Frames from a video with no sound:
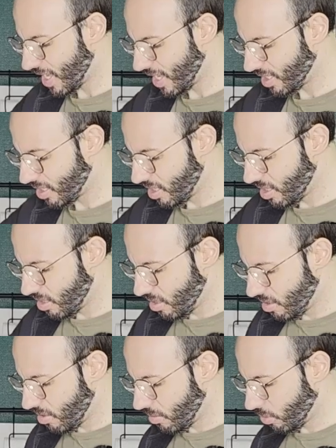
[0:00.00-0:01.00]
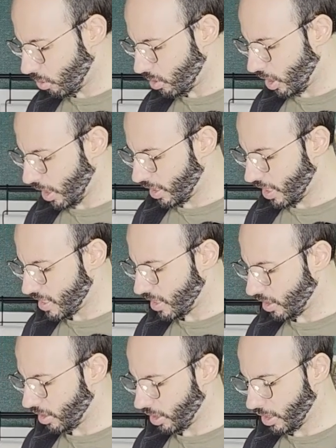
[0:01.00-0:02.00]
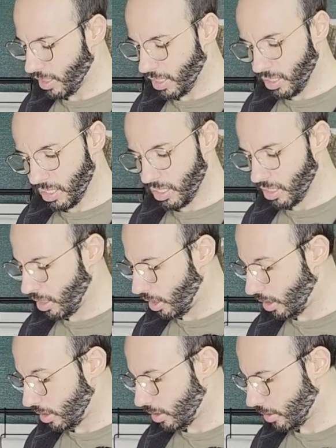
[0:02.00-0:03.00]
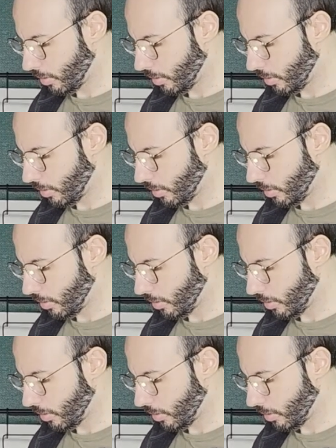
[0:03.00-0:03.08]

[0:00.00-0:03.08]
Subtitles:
that, because like less ingredients. And